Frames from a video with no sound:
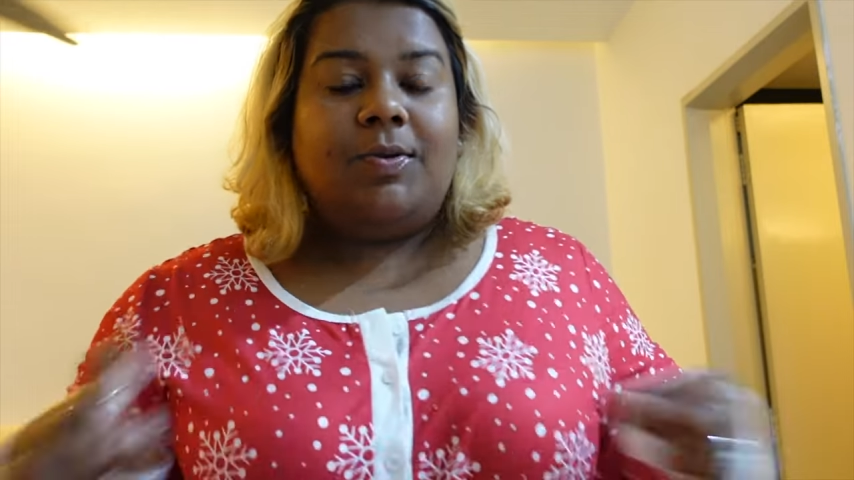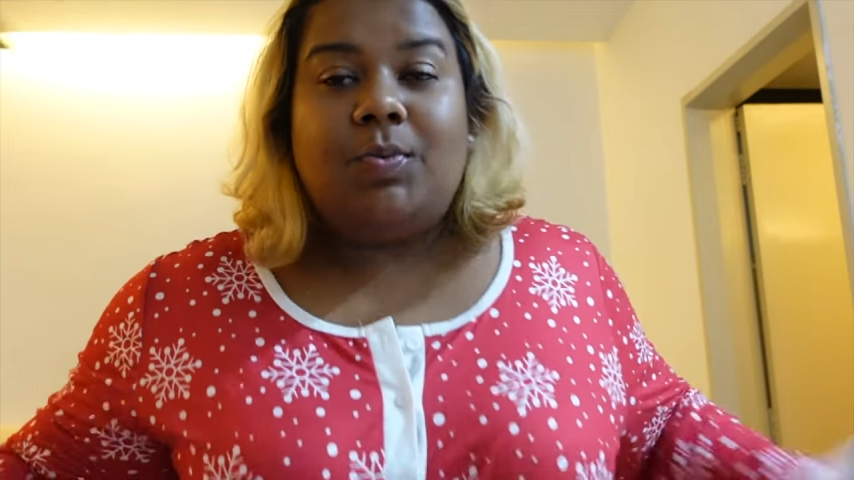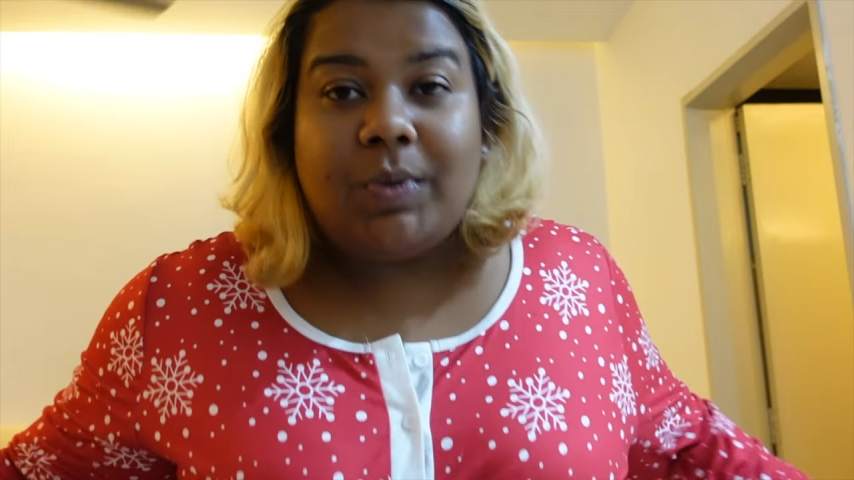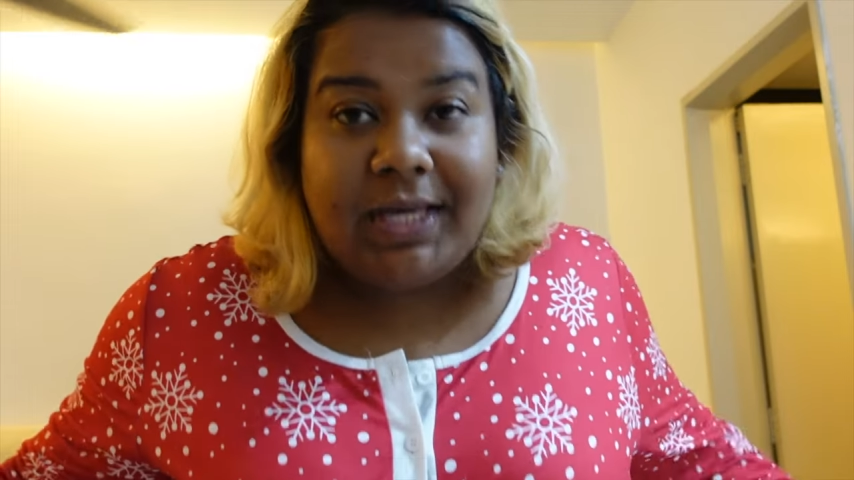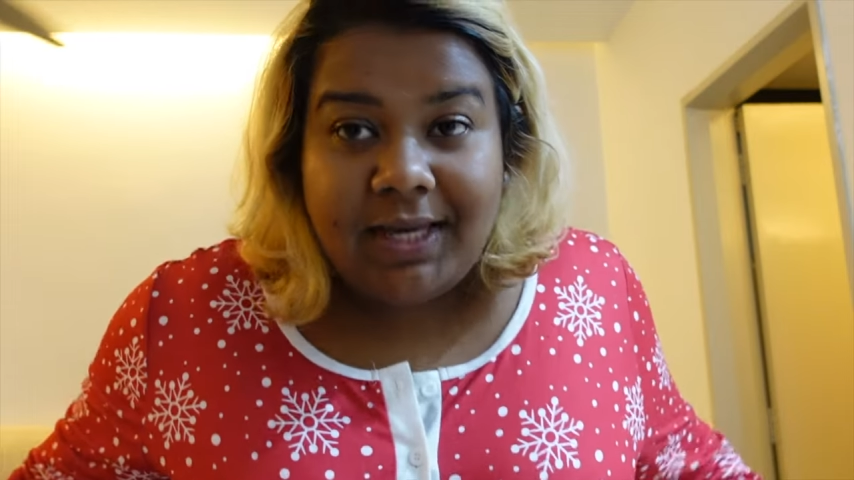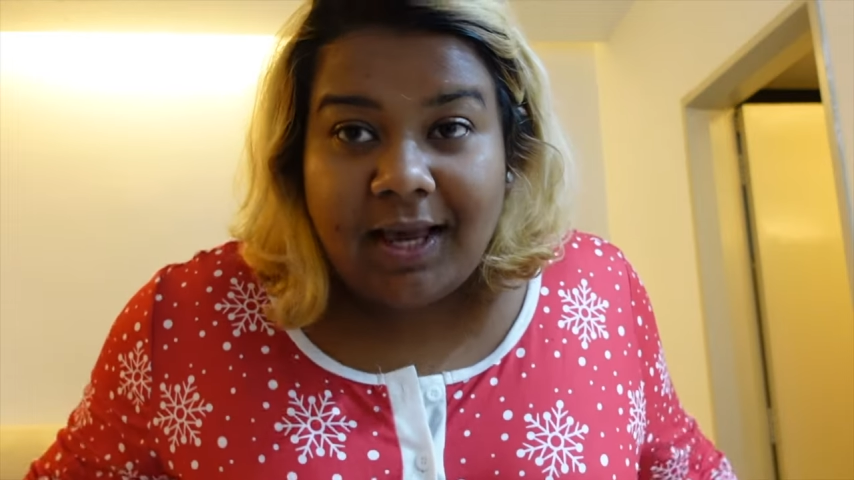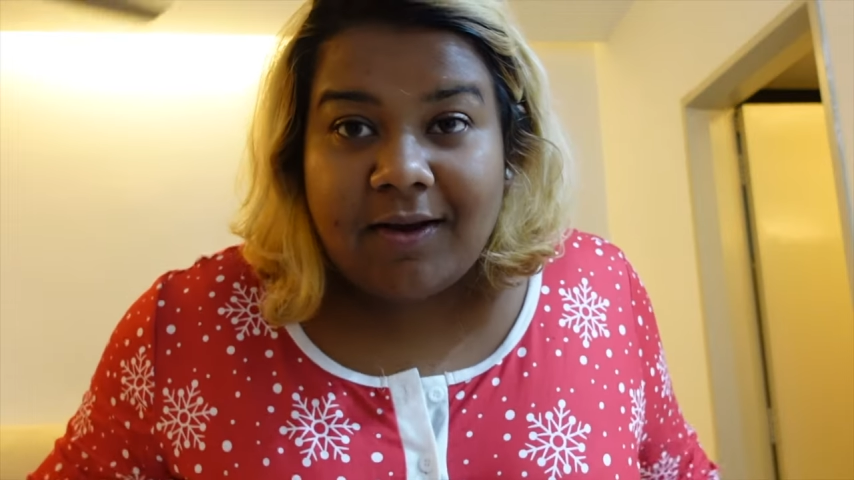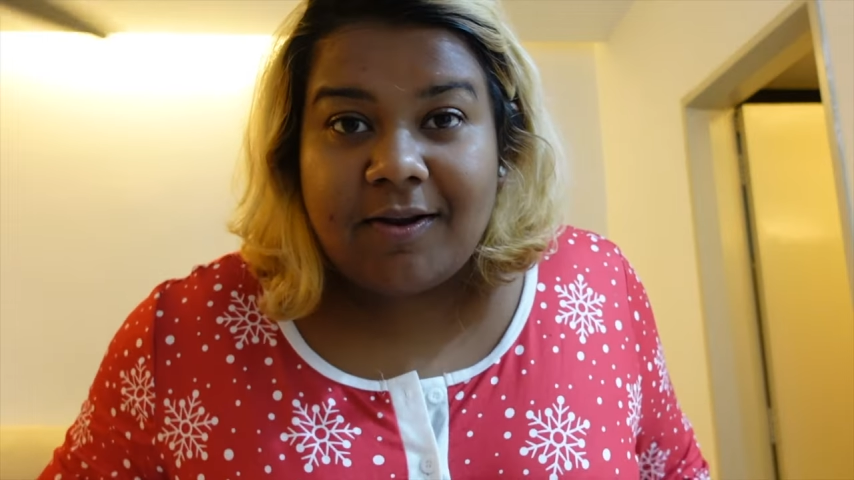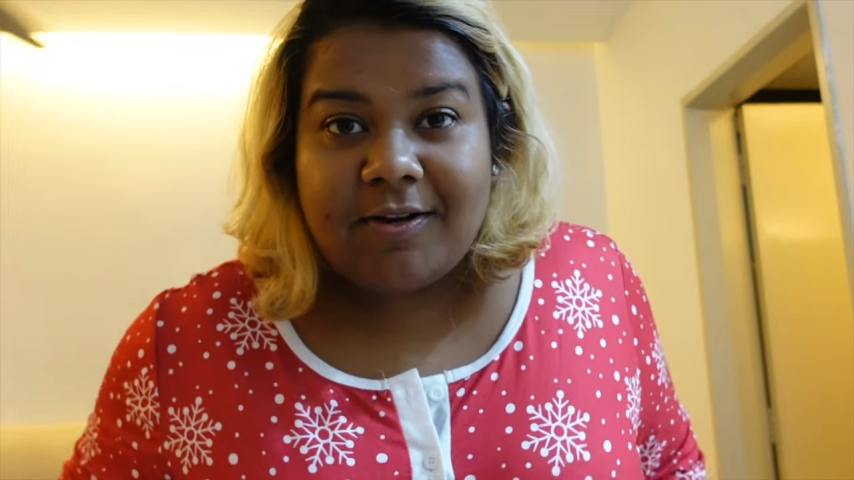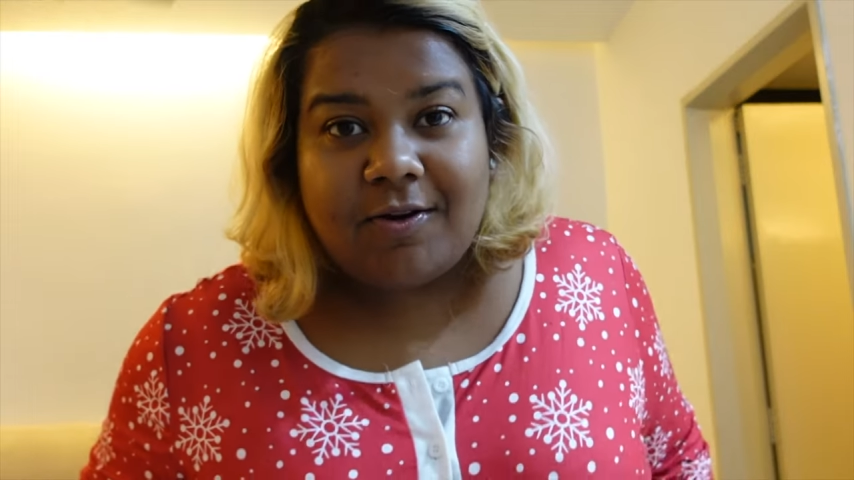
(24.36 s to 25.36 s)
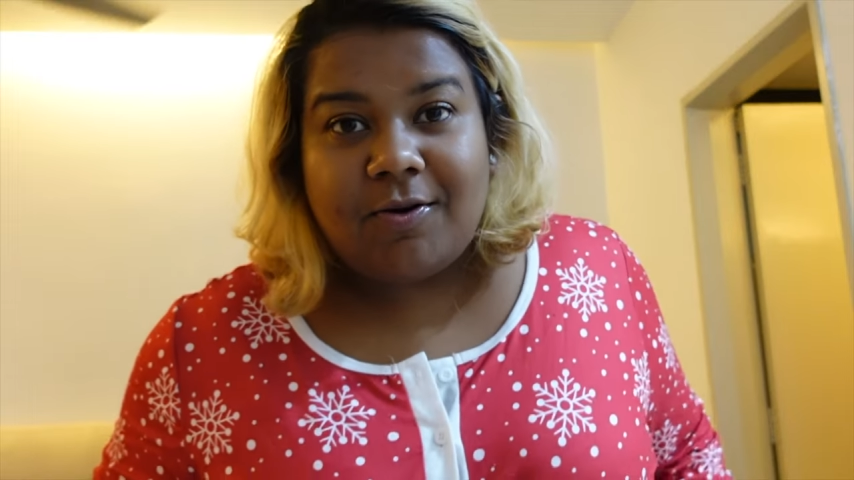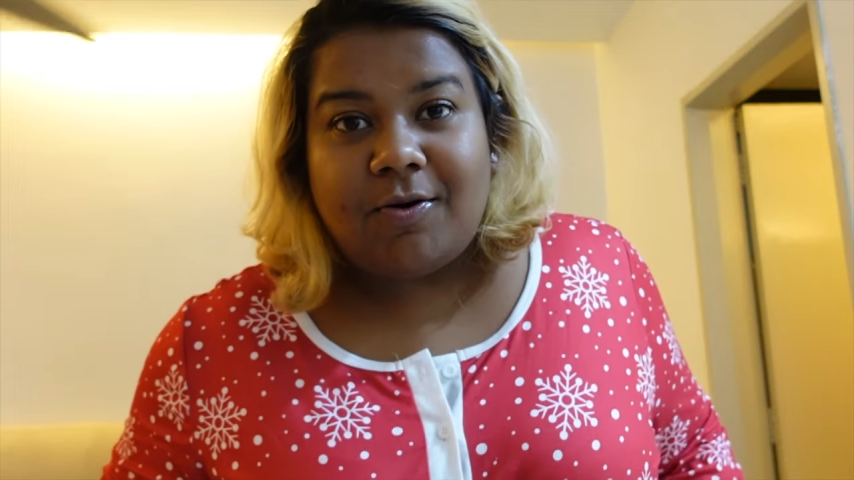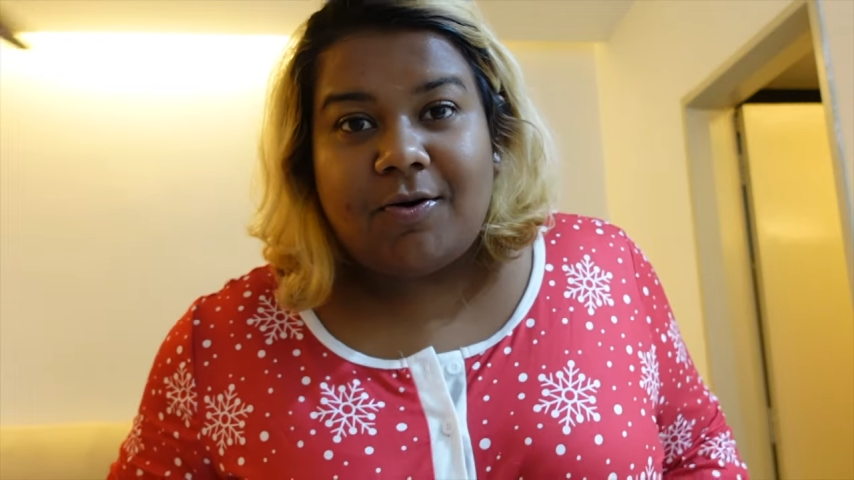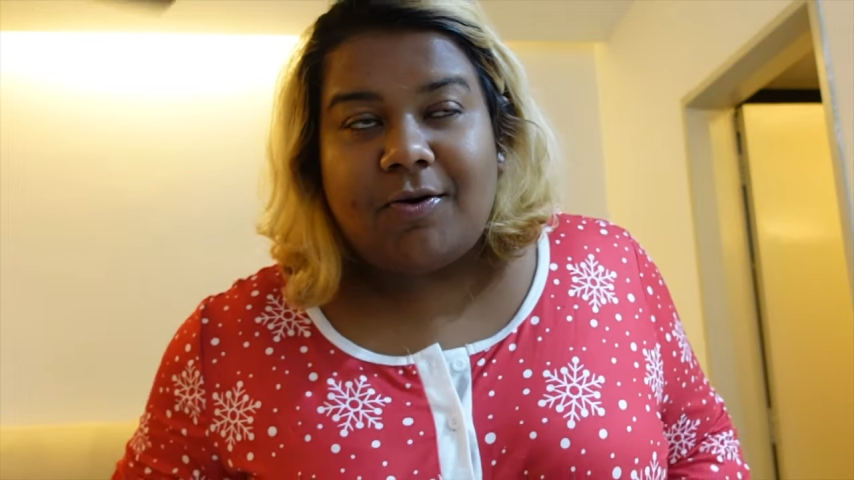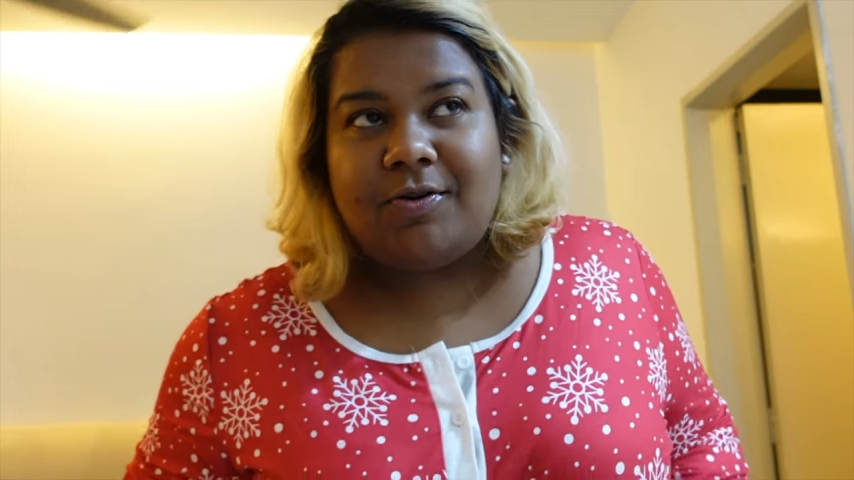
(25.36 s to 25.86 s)
We are gonna
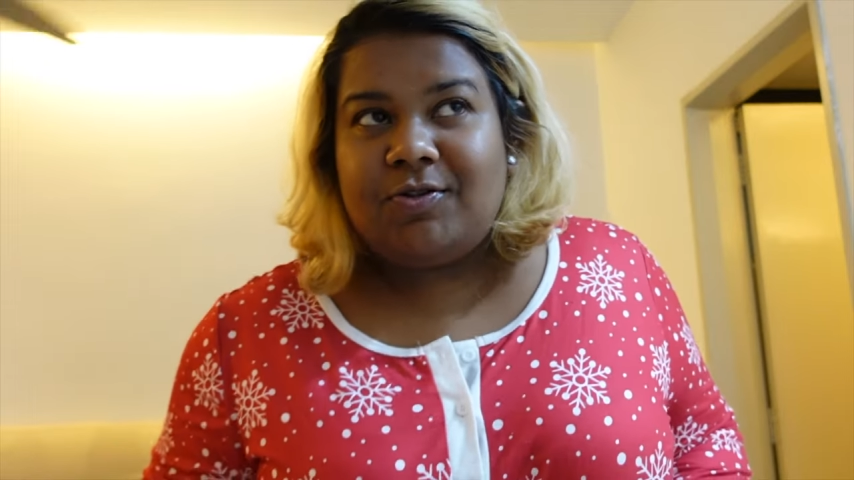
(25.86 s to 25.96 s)
go